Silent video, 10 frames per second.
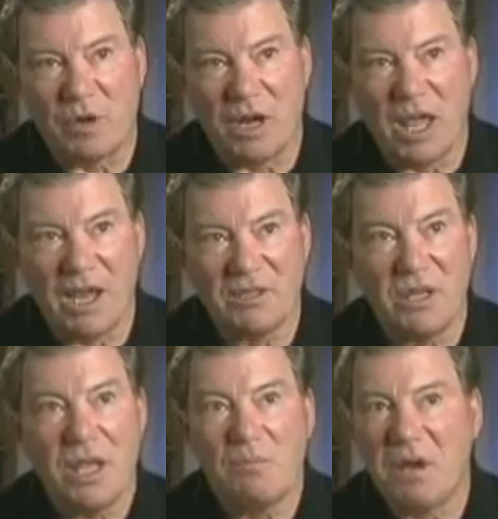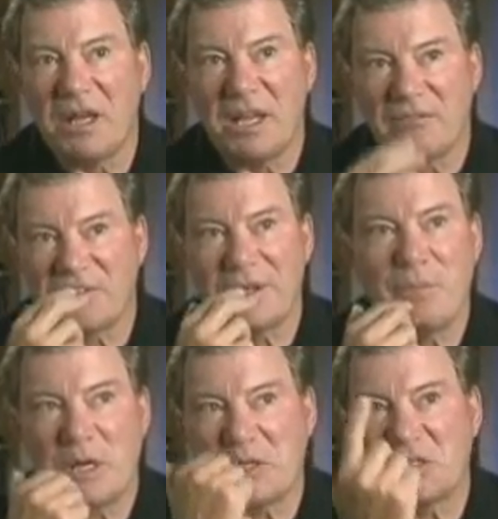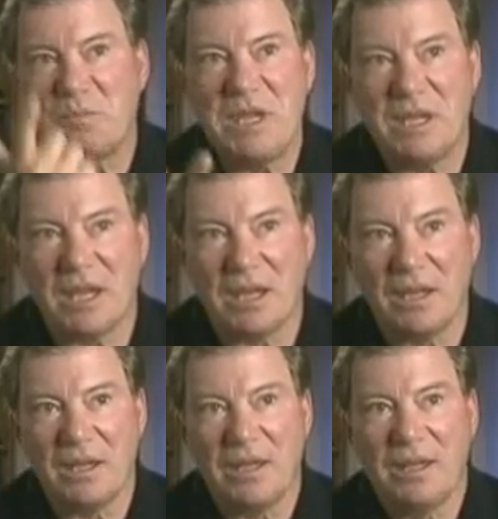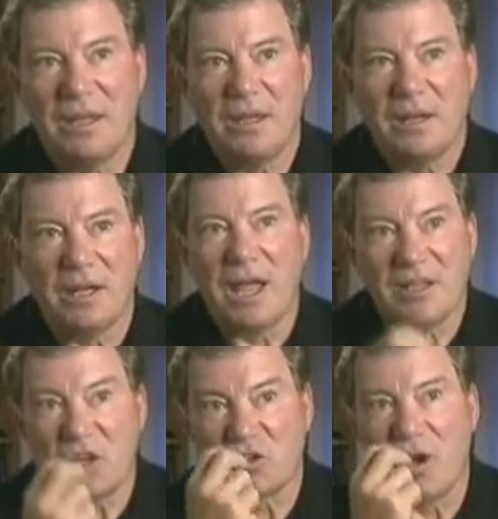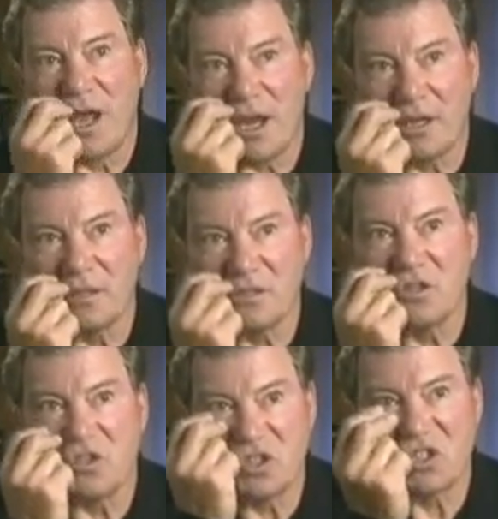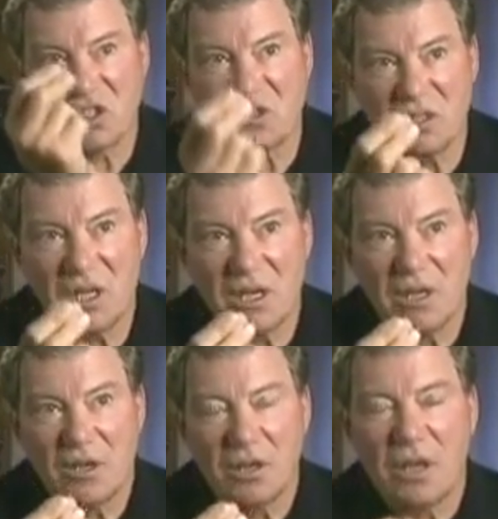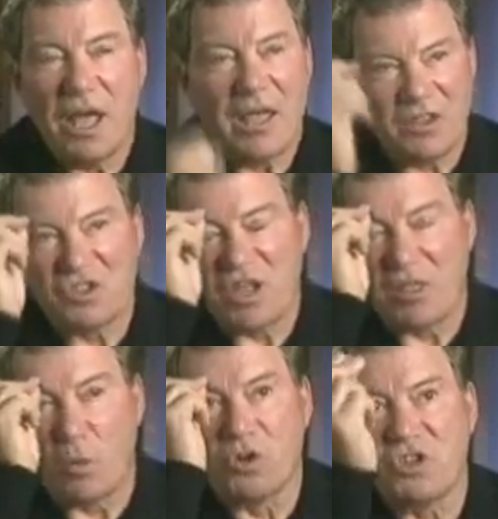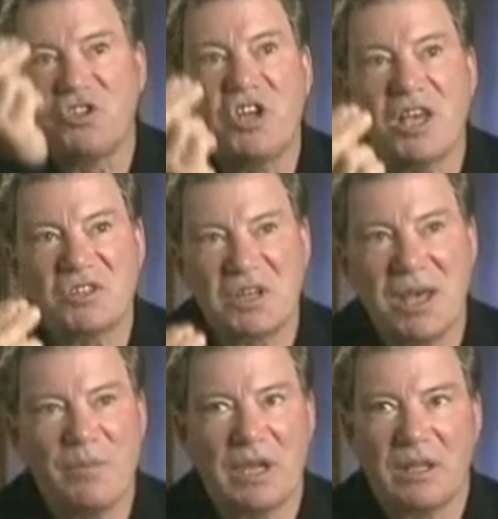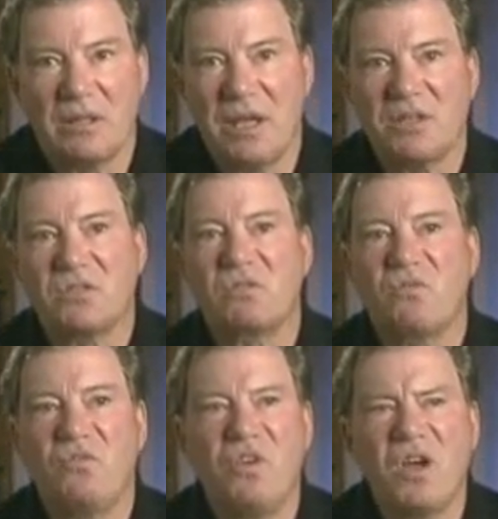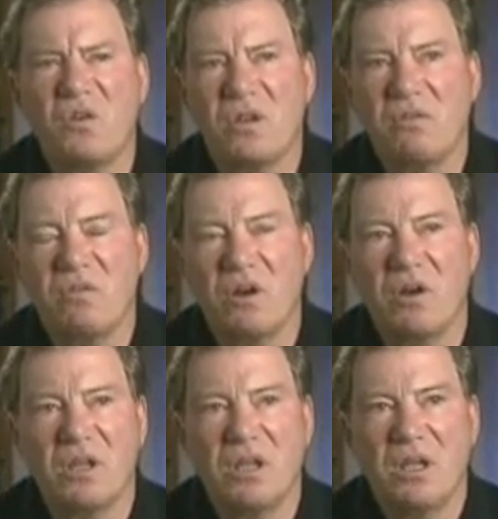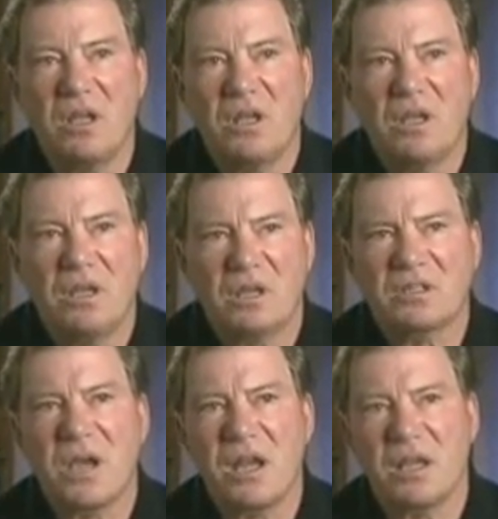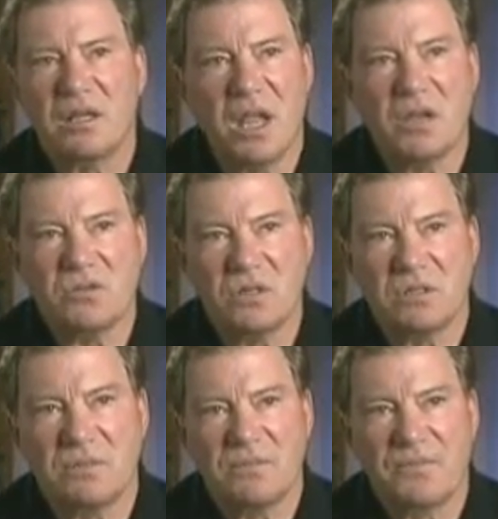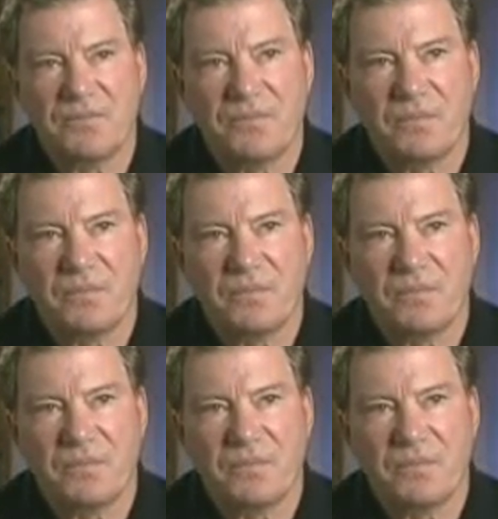remember lines, but if somebody is speaking like they're trying to, and the words are just coming, that's very, very exciting and dangerous.